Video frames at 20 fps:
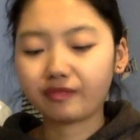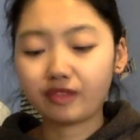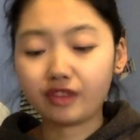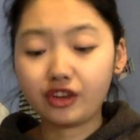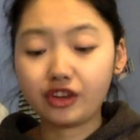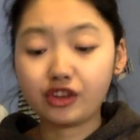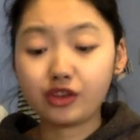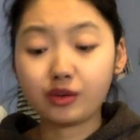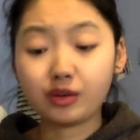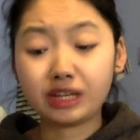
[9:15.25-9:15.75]

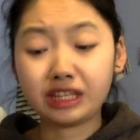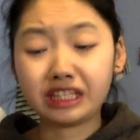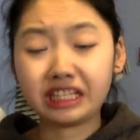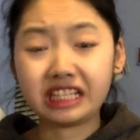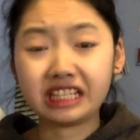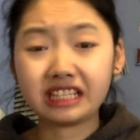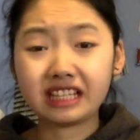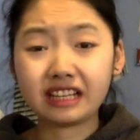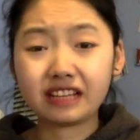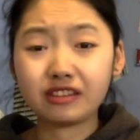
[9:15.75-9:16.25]
You know what it
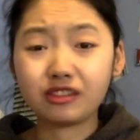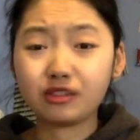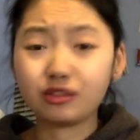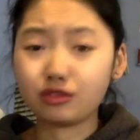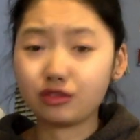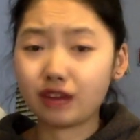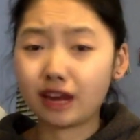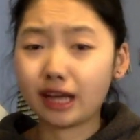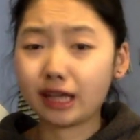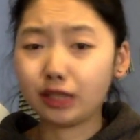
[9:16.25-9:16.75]
tastes like? You
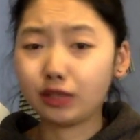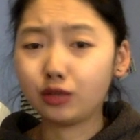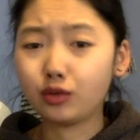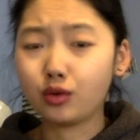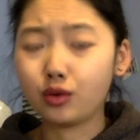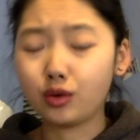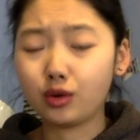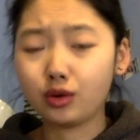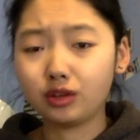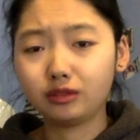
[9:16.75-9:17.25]
tried
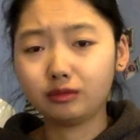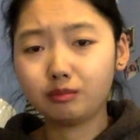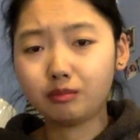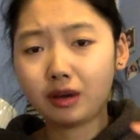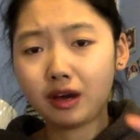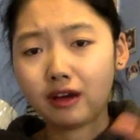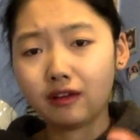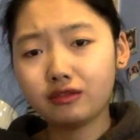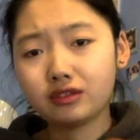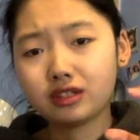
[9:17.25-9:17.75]
corn
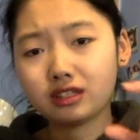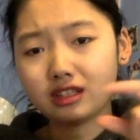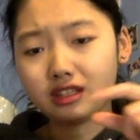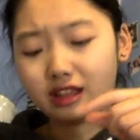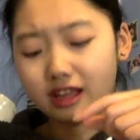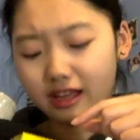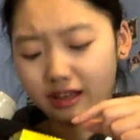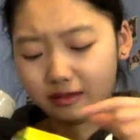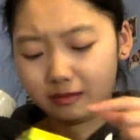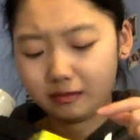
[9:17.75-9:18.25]
puffs,
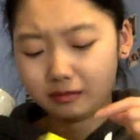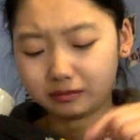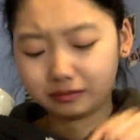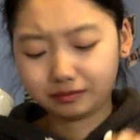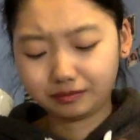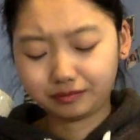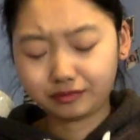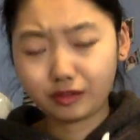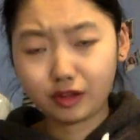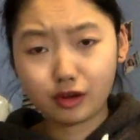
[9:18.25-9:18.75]
like,
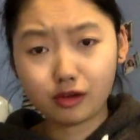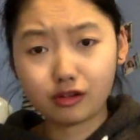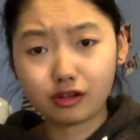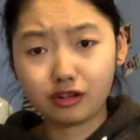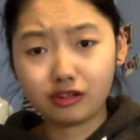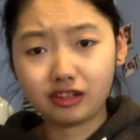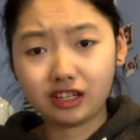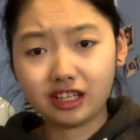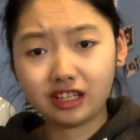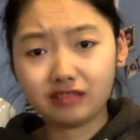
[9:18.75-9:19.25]
no,
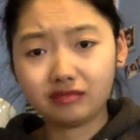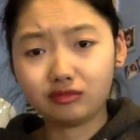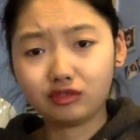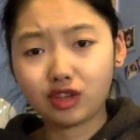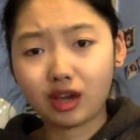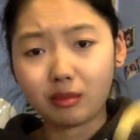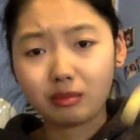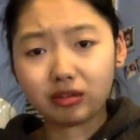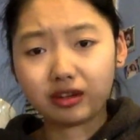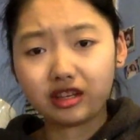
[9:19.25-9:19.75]
Korean,
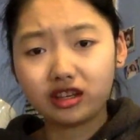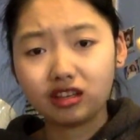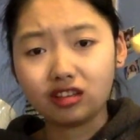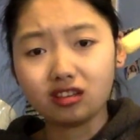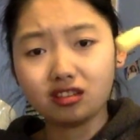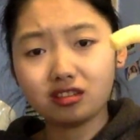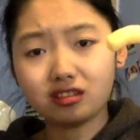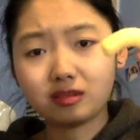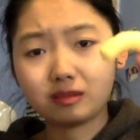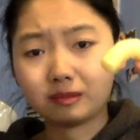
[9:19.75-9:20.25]

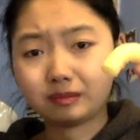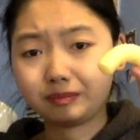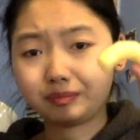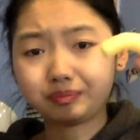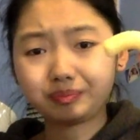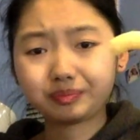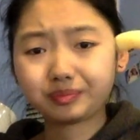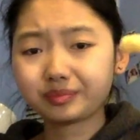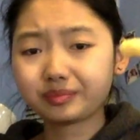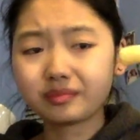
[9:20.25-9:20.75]
Japanese.
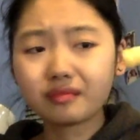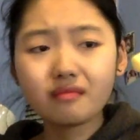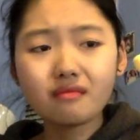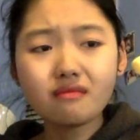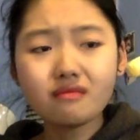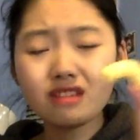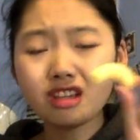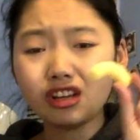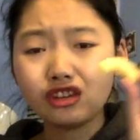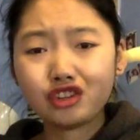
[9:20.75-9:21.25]

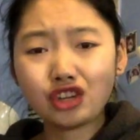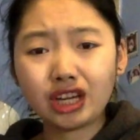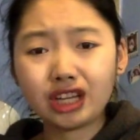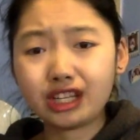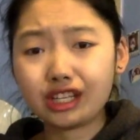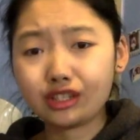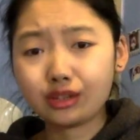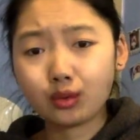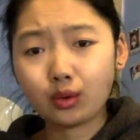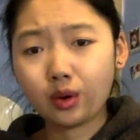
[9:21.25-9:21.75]

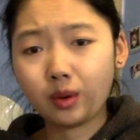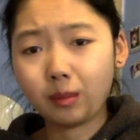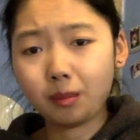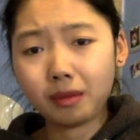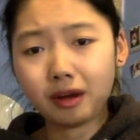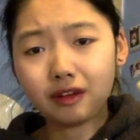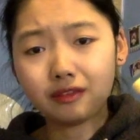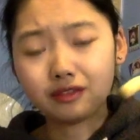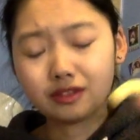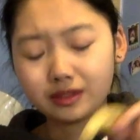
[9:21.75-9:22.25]
Chinese corn
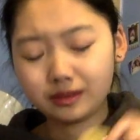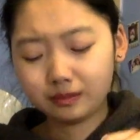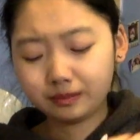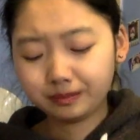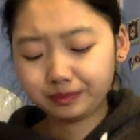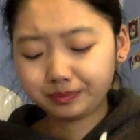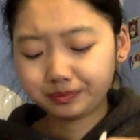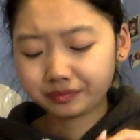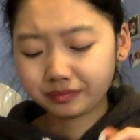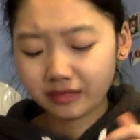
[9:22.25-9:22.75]
puffs.
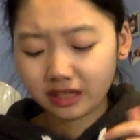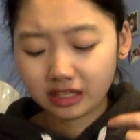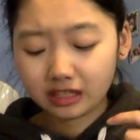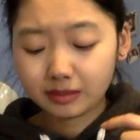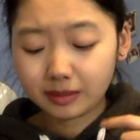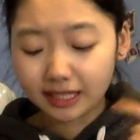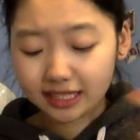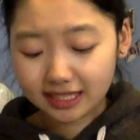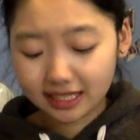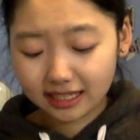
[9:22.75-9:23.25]
It's
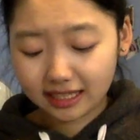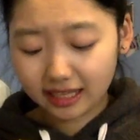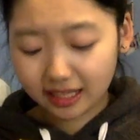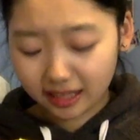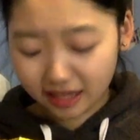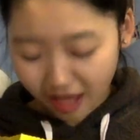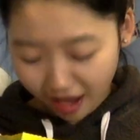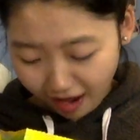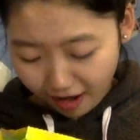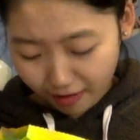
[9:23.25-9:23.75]

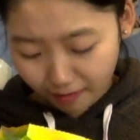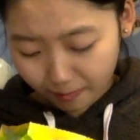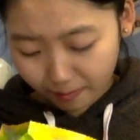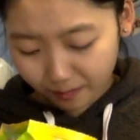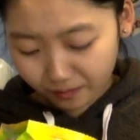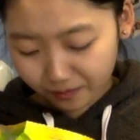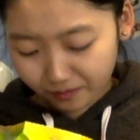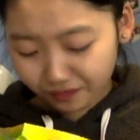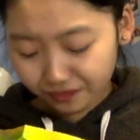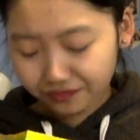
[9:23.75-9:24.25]
basically that.
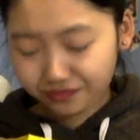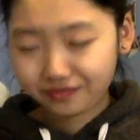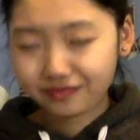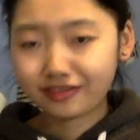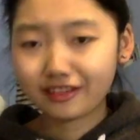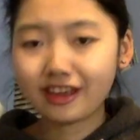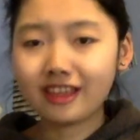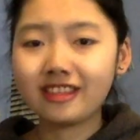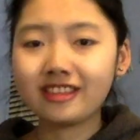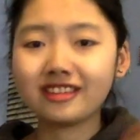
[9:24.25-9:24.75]

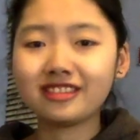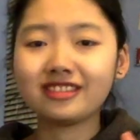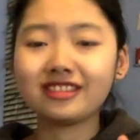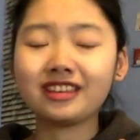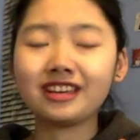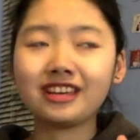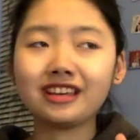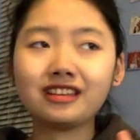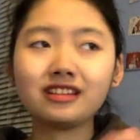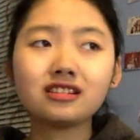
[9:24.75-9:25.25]
And then
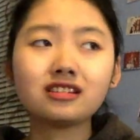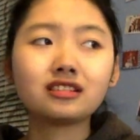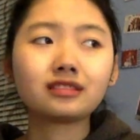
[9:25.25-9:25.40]
they